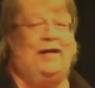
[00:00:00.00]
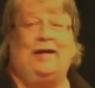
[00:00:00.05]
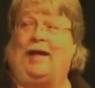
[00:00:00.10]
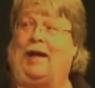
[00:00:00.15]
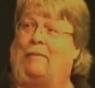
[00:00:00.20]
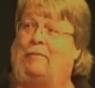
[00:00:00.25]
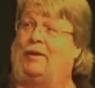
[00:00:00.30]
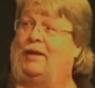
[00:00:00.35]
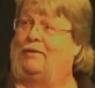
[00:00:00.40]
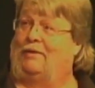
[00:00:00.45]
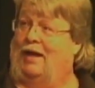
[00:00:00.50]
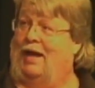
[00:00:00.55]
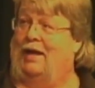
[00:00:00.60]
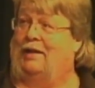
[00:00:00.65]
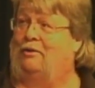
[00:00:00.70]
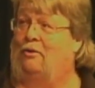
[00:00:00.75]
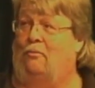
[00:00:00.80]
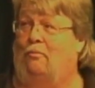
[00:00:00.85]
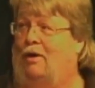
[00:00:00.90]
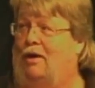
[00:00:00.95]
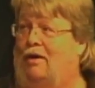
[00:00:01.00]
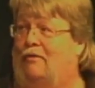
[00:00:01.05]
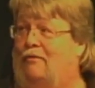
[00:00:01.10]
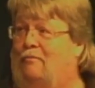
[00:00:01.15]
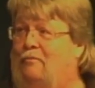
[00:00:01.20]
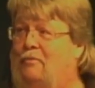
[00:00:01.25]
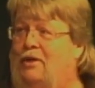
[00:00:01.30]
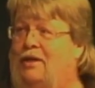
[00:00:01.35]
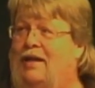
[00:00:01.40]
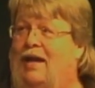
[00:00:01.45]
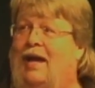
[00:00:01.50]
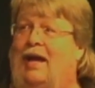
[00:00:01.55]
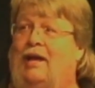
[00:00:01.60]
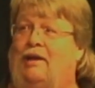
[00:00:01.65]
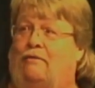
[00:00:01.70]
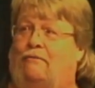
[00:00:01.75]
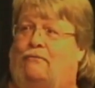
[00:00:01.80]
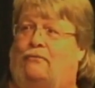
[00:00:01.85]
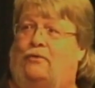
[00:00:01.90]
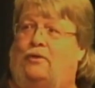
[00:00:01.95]
I mean, it don't bother me. I
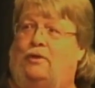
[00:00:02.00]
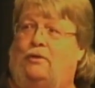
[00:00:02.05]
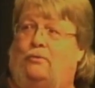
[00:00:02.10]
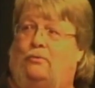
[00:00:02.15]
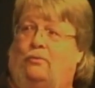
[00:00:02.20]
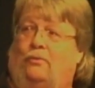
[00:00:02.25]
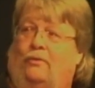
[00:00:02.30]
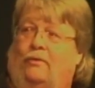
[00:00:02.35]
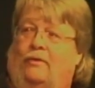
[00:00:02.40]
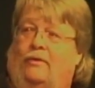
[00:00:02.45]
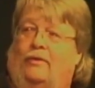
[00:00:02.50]
hate it for you.